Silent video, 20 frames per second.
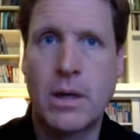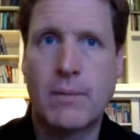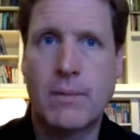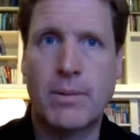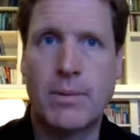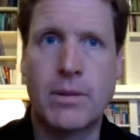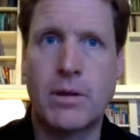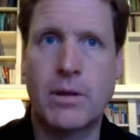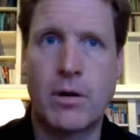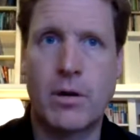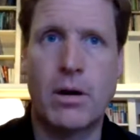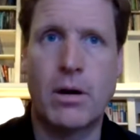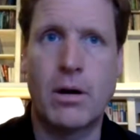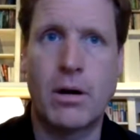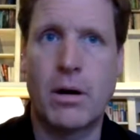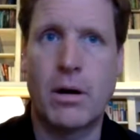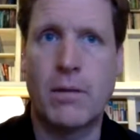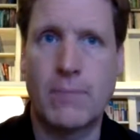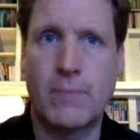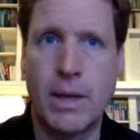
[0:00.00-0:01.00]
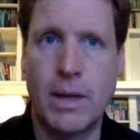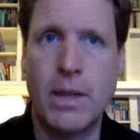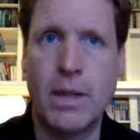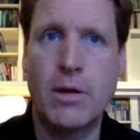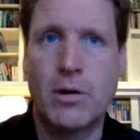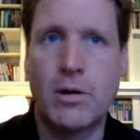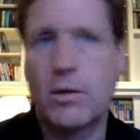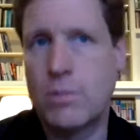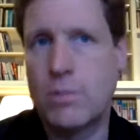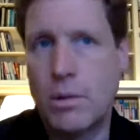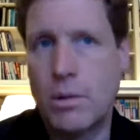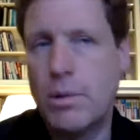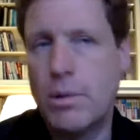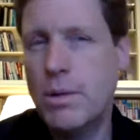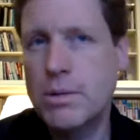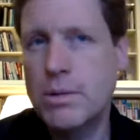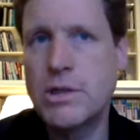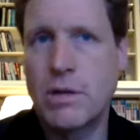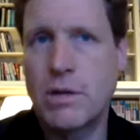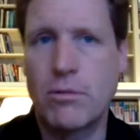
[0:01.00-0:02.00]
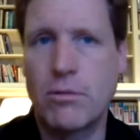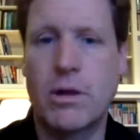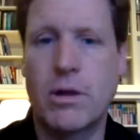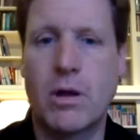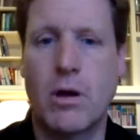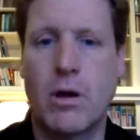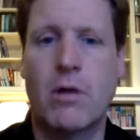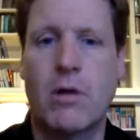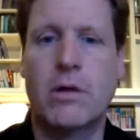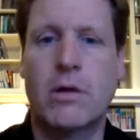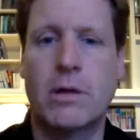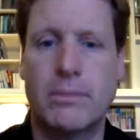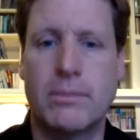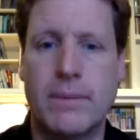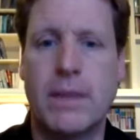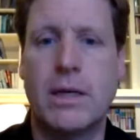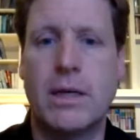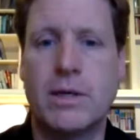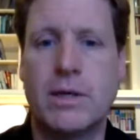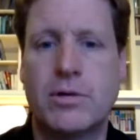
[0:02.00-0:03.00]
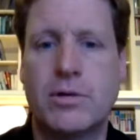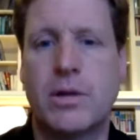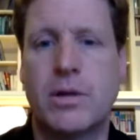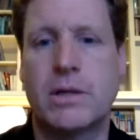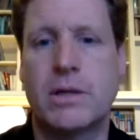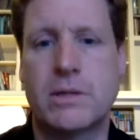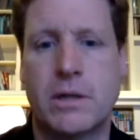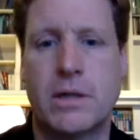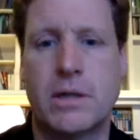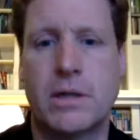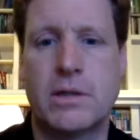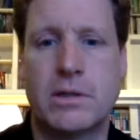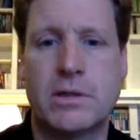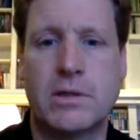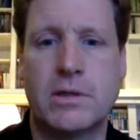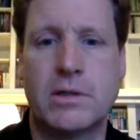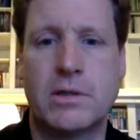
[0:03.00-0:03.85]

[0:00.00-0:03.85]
but there are many good, what we would generally call committee translations.